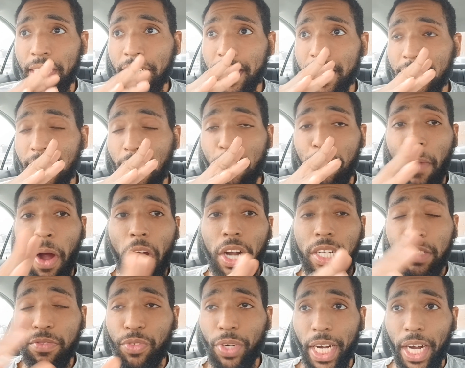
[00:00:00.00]
some
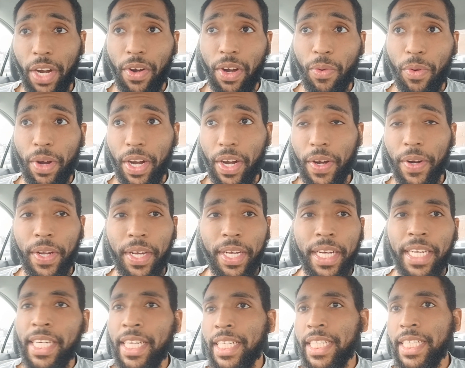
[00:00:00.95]
margin for error where
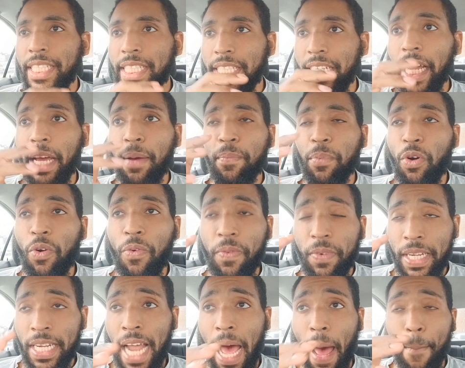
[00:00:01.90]
she could prove
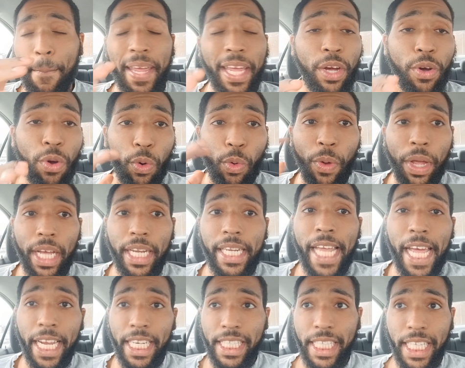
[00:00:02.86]
to not be who we
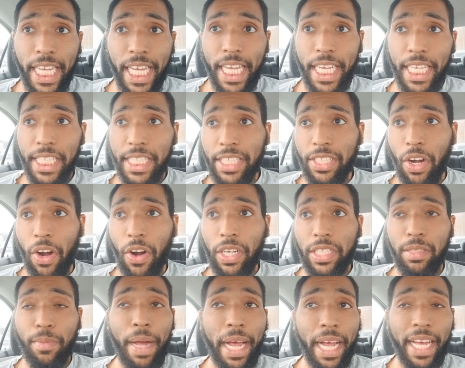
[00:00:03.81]
think she is or
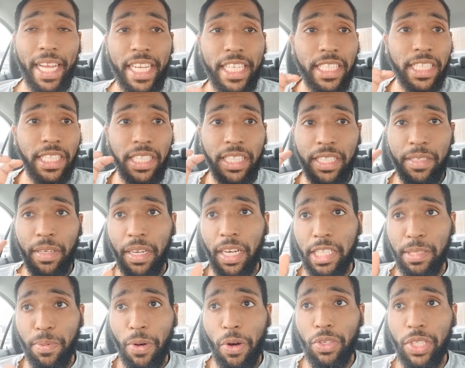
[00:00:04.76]
somebody could just
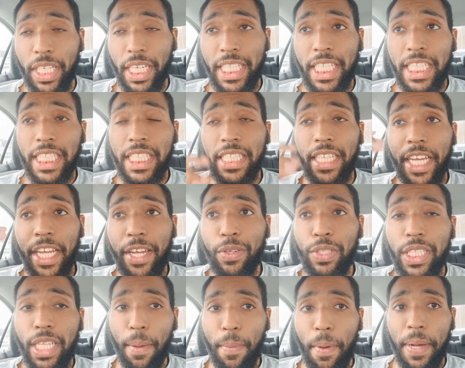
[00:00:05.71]
expose her. Because this is a huge
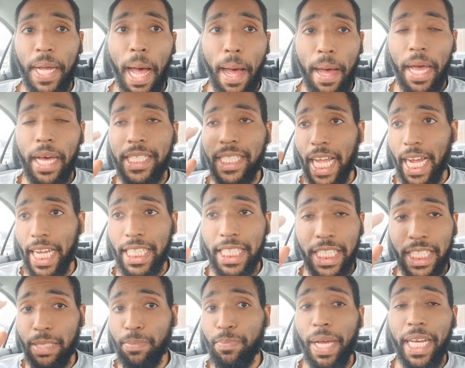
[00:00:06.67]
step up. It's like this
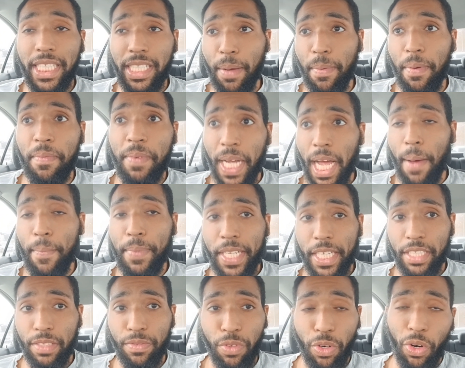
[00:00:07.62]
is a big step up in
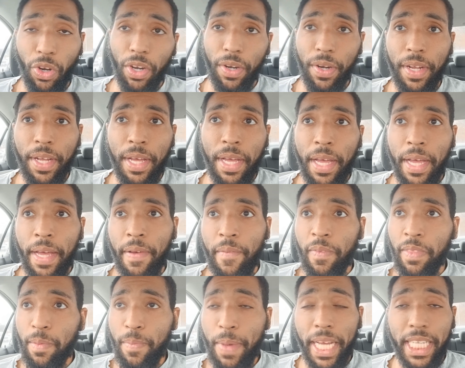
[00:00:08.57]
competition for her.
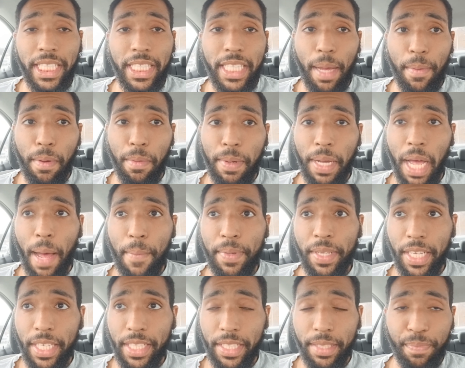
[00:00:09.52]
Biggest step up in
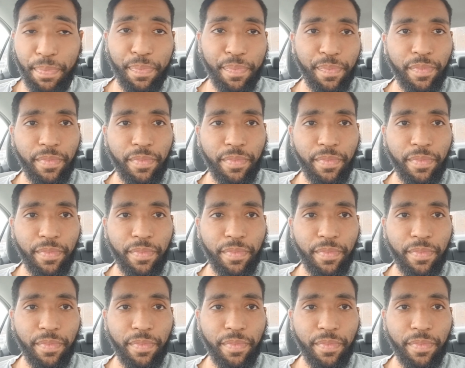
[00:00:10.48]
competition.